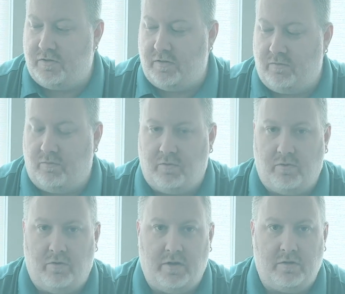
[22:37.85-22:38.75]
and then we'll
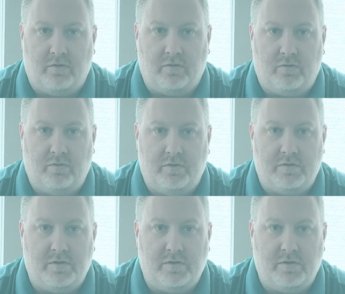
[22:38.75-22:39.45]
go ahead and conclude this